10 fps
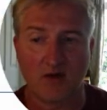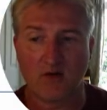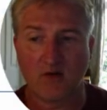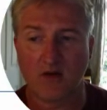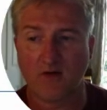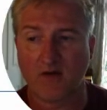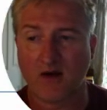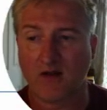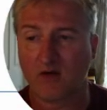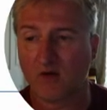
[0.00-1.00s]
you're gonna need to find
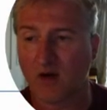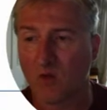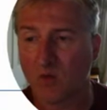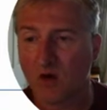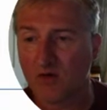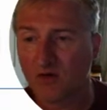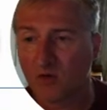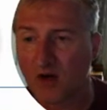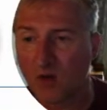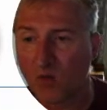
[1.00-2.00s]
out, like, okay, where is this
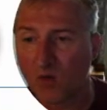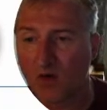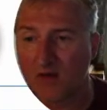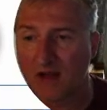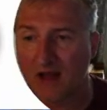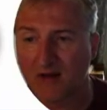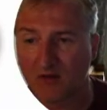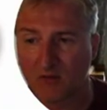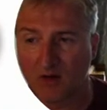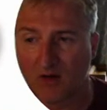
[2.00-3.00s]
one at? Where they added this
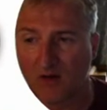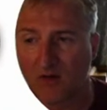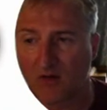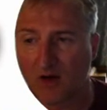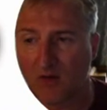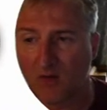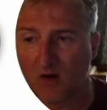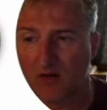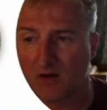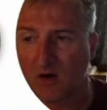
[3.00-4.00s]
one right here? Okay, right
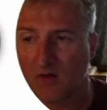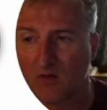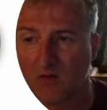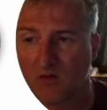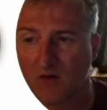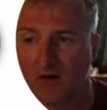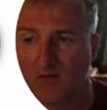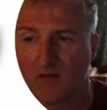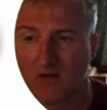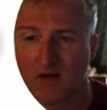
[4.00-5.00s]
there, right?
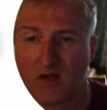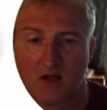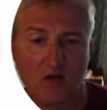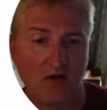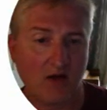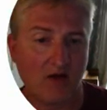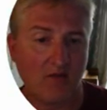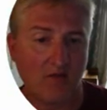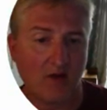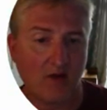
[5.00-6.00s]
You can
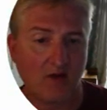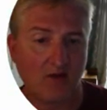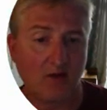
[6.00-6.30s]
say